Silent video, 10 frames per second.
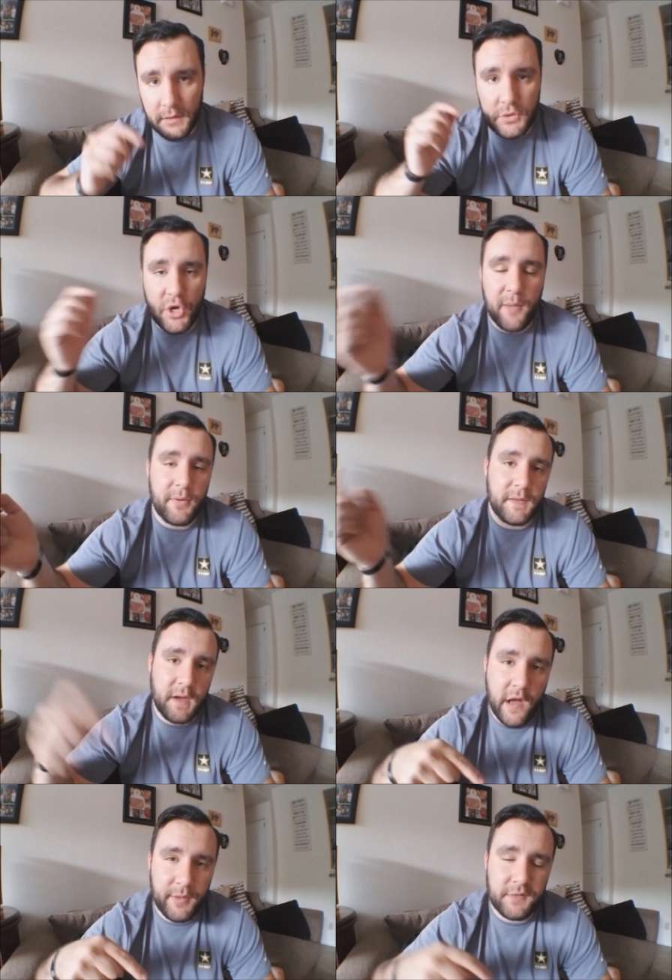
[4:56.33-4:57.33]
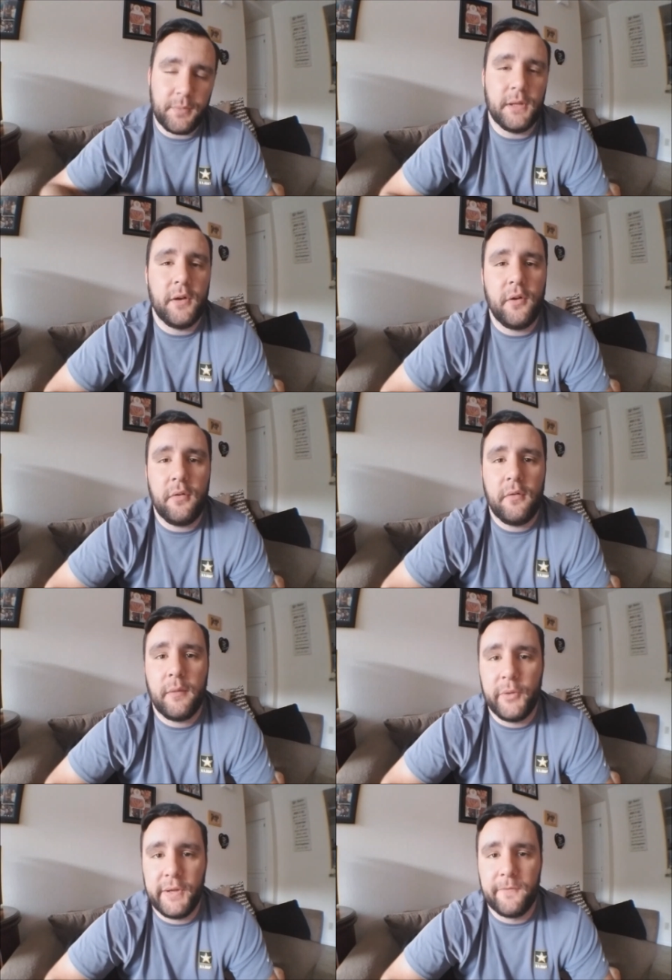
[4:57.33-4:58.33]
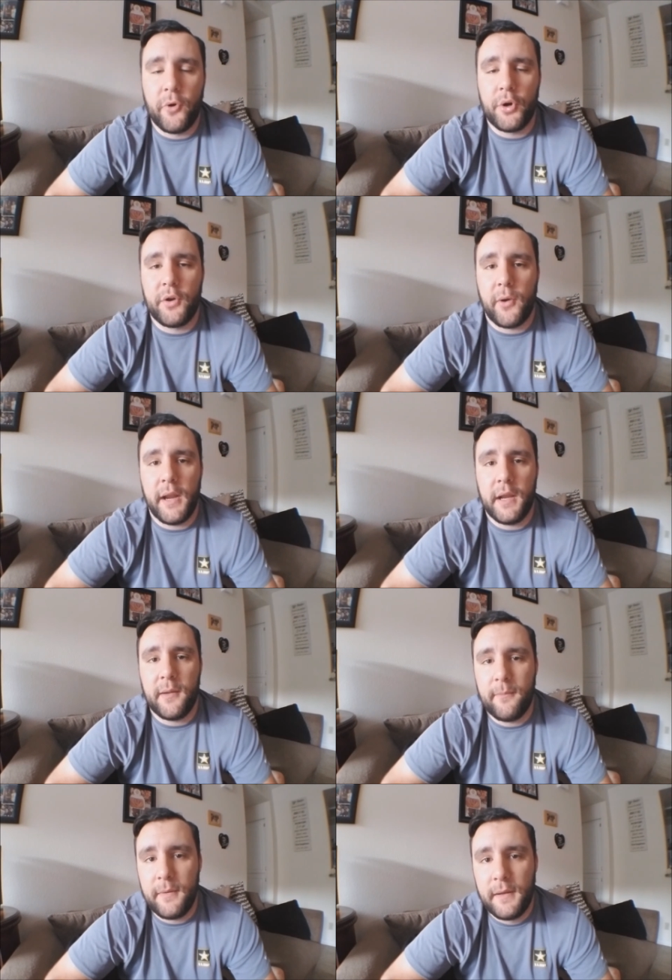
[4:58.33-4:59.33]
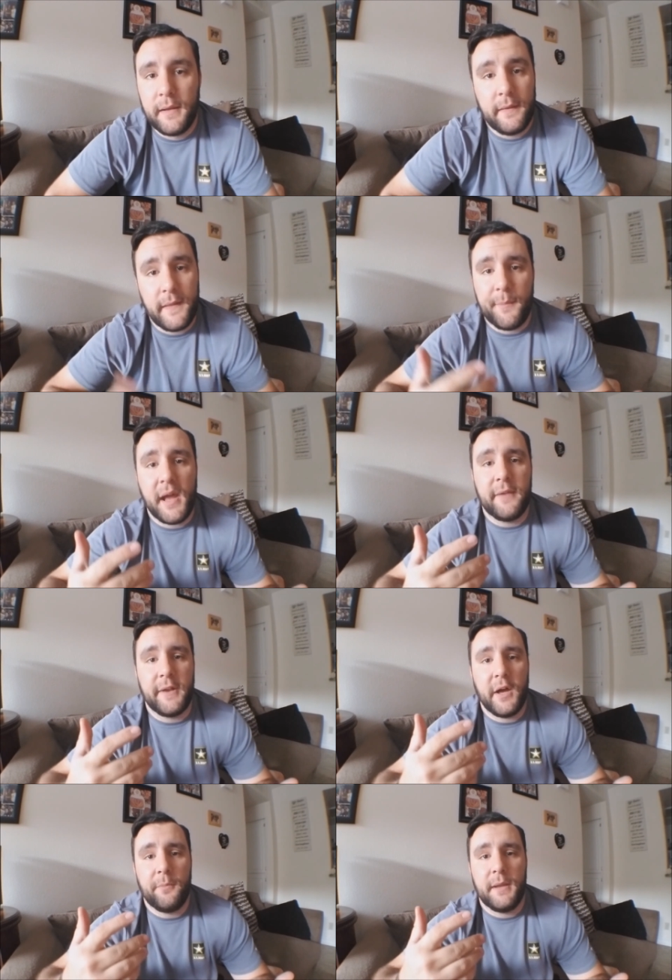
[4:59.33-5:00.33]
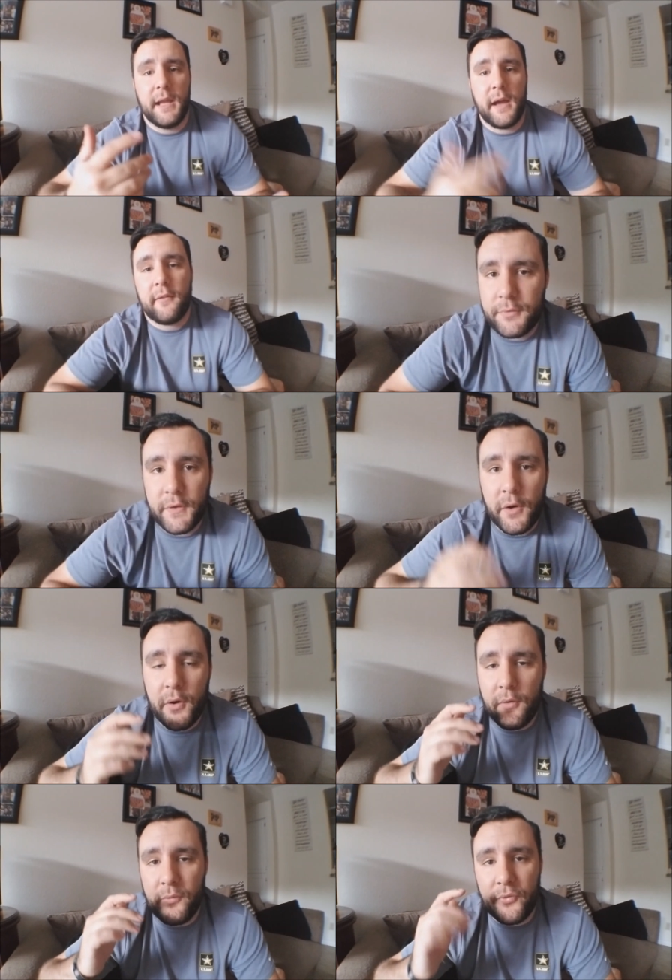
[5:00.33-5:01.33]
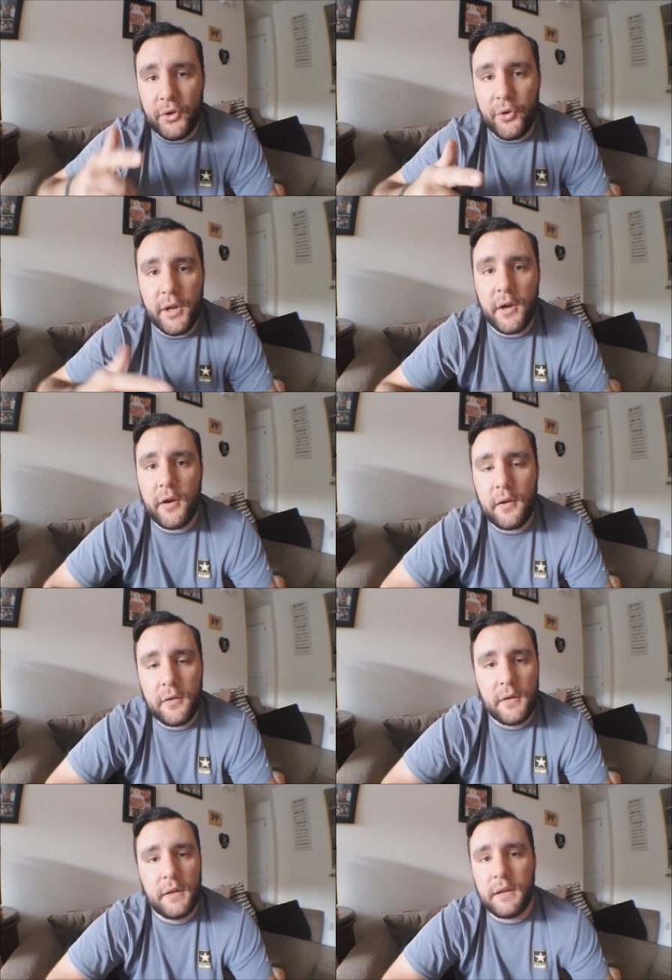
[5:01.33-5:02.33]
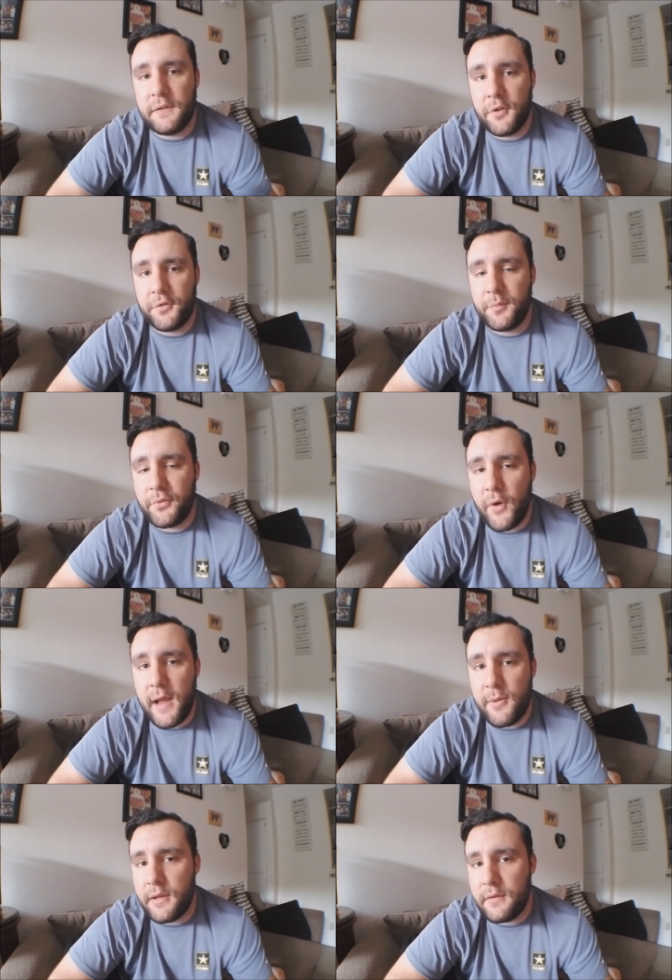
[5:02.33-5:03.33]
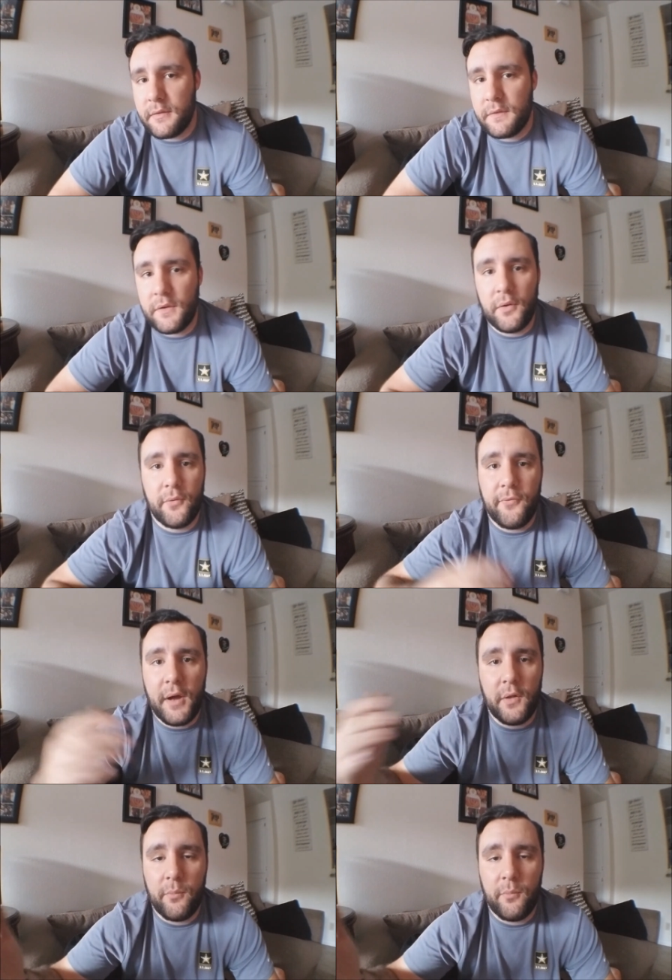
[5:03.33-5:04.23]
Drop it in the comments below. I'm looking forward to reading them. they might even help me out. So if you're new here, consider subscribing to follow